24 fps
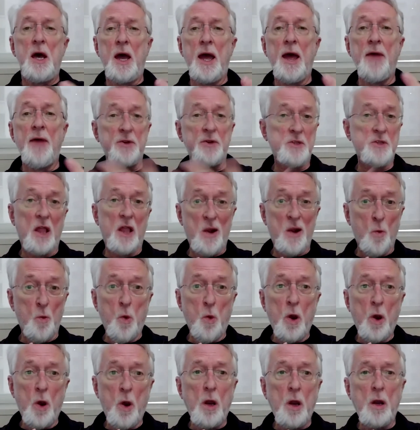and there's a lot of
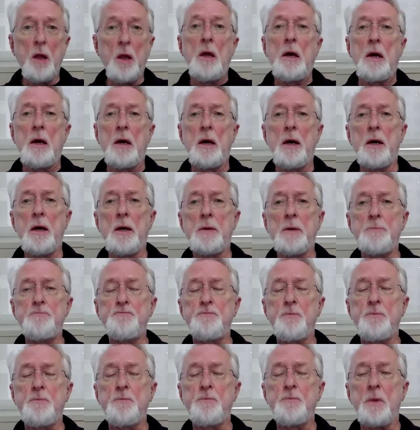work.
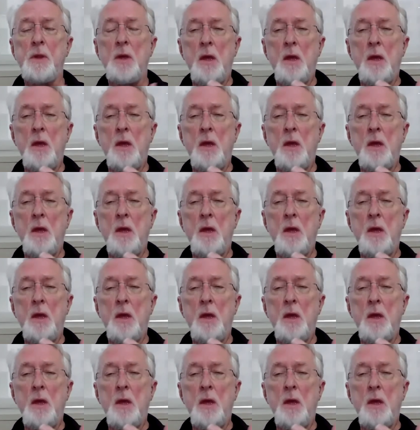Um,